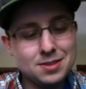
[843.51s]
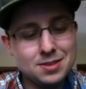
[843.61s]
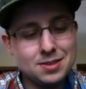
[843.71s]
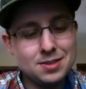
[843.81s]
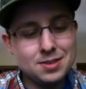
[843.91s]

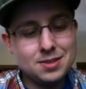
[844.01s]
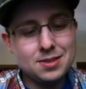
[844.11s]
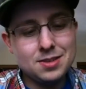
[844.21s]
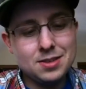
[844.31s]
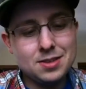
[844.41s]

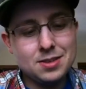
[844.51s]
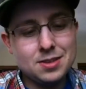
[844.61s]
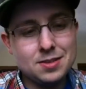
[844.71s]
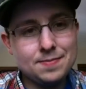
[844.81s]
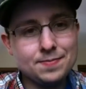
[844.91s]

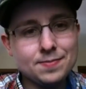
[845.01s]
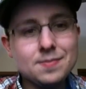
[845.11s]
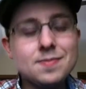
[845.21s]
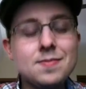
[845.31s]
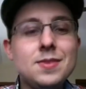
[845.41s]

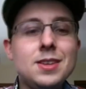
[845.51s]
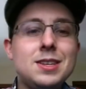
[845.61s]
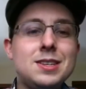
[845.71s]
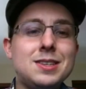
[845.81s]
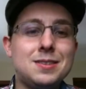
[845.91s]
[no speech]